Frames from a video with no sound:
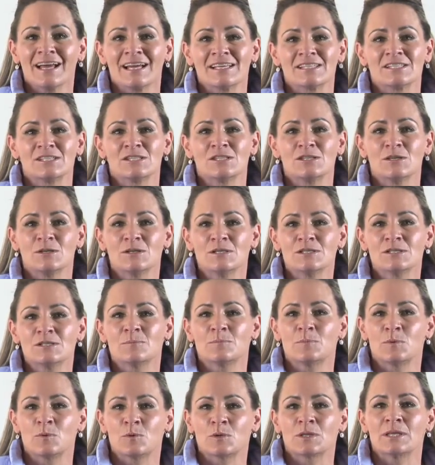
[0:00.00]
has student
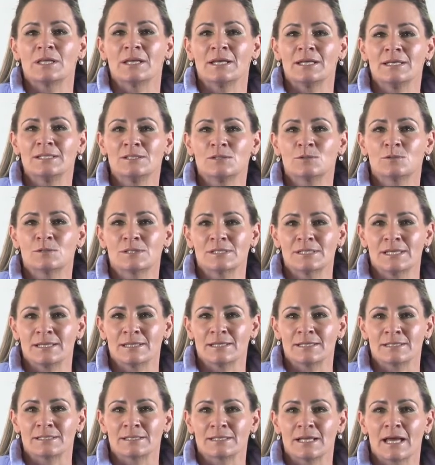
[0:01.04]
support resource
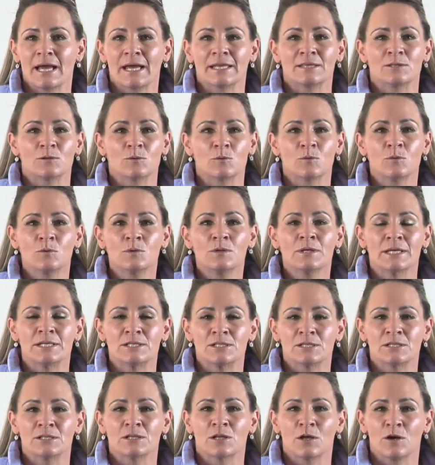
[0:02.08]
centres at all
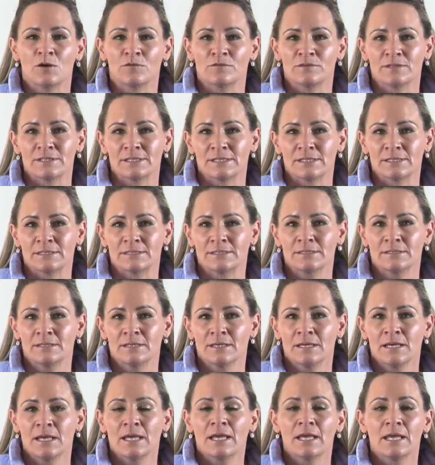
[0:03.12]
regional offices.
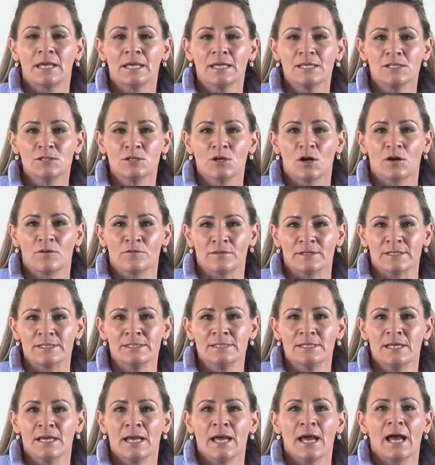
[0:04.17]
Each office
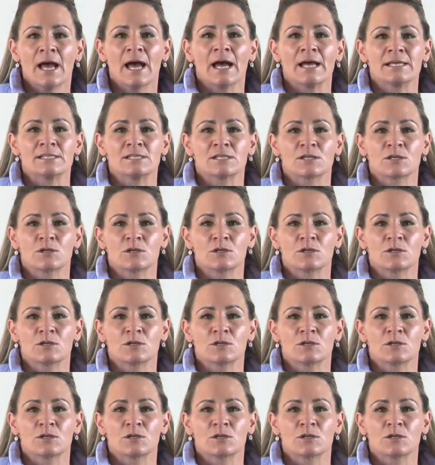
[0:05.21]
has a